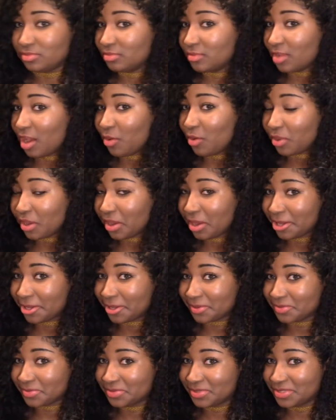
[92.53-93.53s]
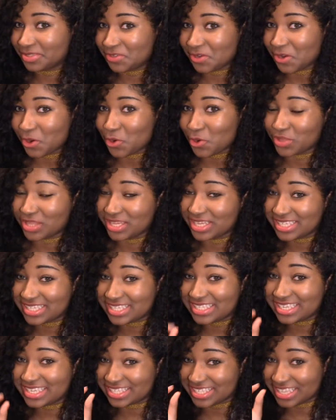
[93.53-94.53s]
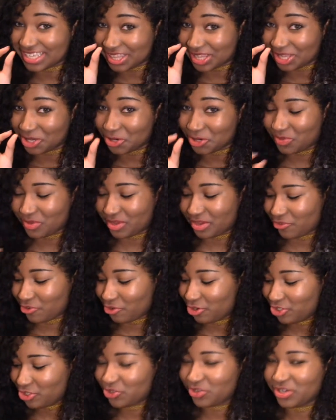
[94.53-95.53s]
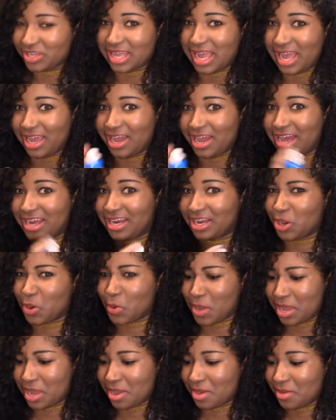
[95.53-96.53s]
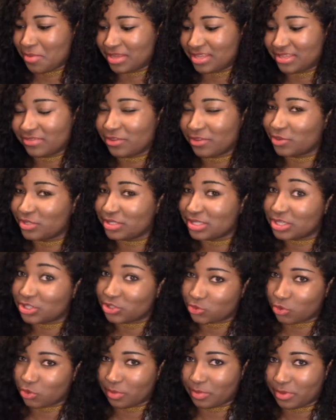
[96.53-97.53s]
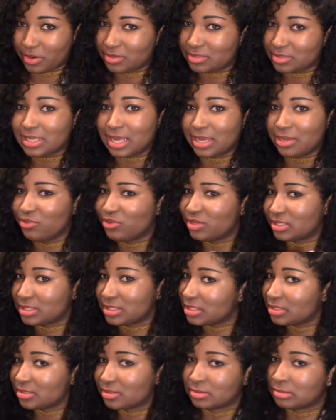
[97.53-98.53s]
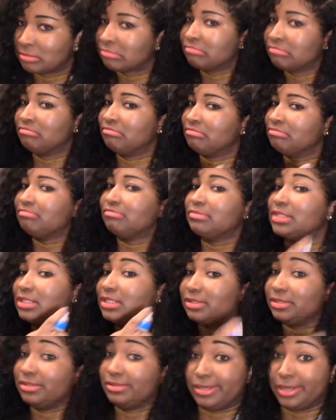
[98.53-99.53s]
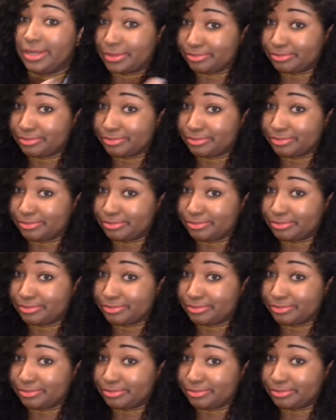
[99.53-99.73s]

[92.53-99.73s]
Okay, so this is just a little bit. Of course, you can like kind of go ham. Even though it says short burst, like you can still, you know,